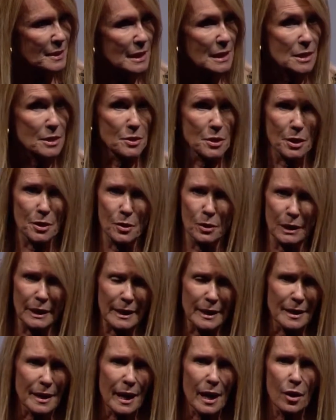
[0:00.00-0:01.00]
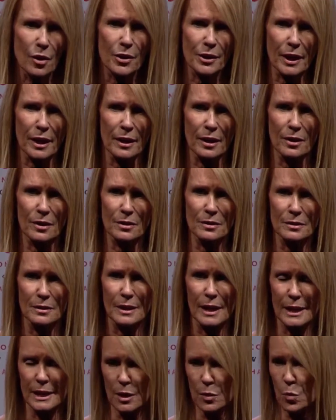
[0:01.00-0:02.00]
not only in healthcare
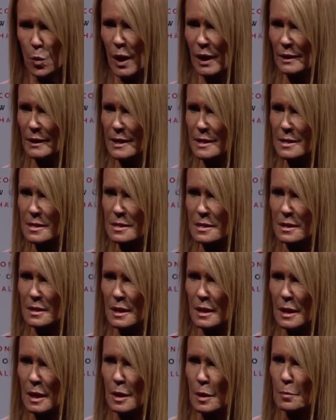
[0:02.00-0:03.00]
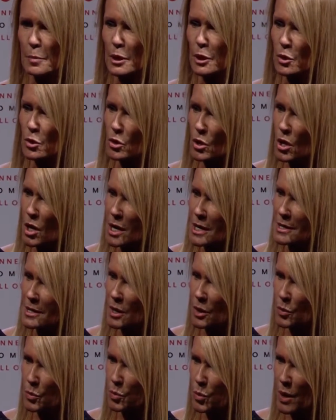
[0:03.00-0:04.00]
and in wellness, but across a
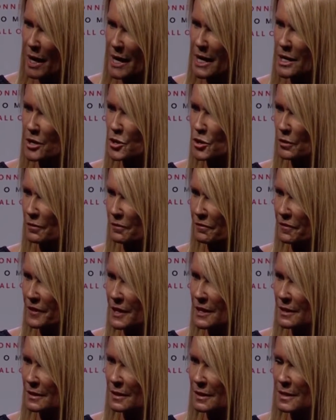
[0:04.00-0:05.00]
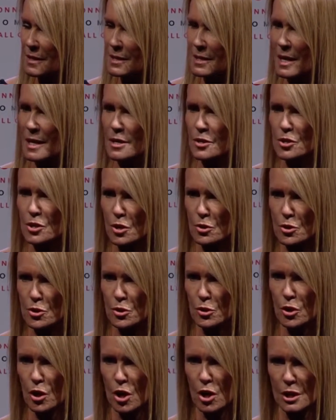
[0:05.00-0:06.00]
range of fields and social
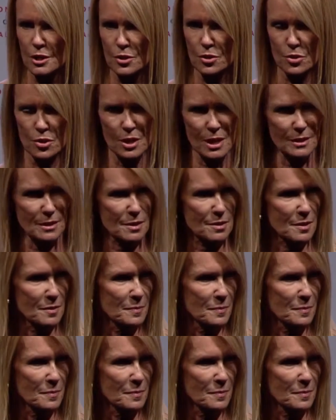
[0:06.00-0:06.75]
constructs.